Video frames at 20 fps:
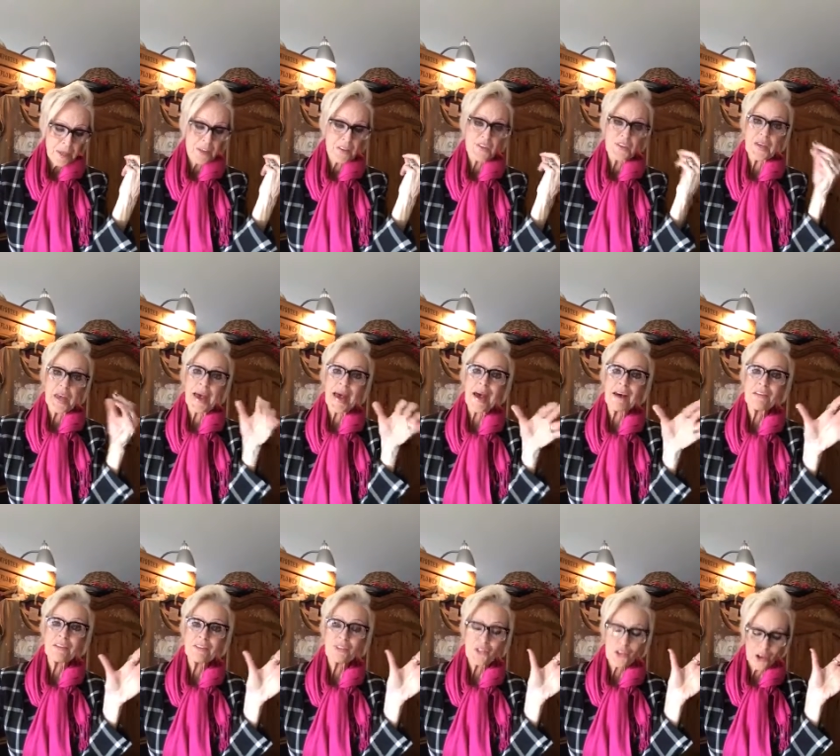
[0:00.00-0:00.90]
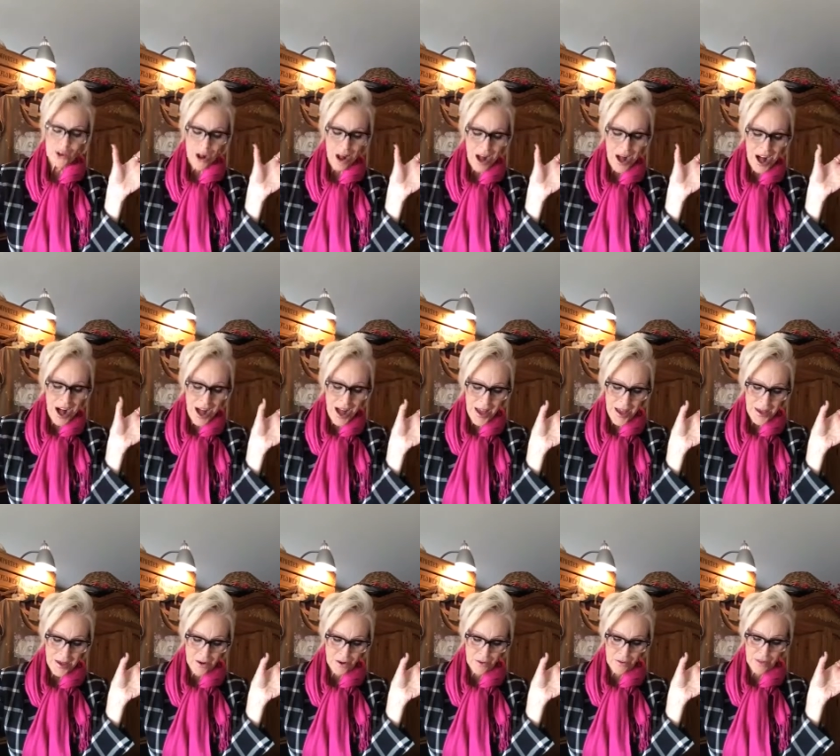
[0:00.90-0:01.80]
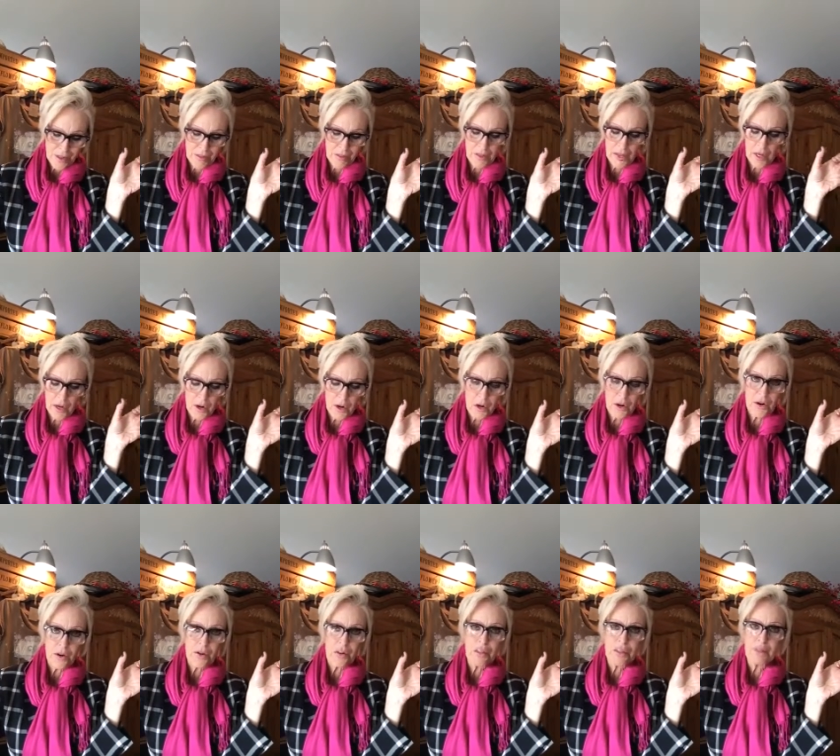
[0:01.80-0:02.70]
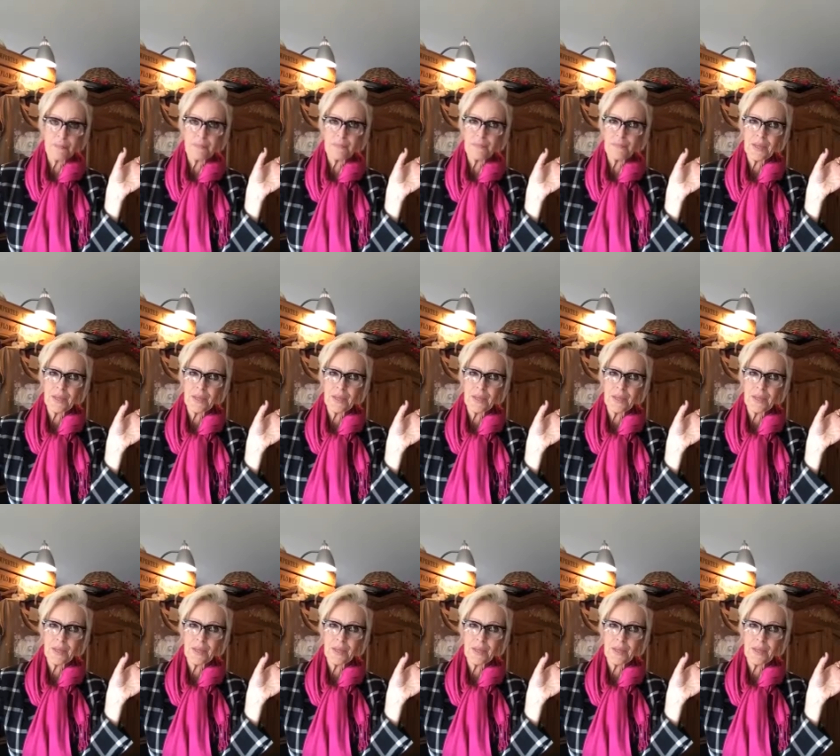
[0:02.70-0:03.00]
As the heavens are higher than the earth,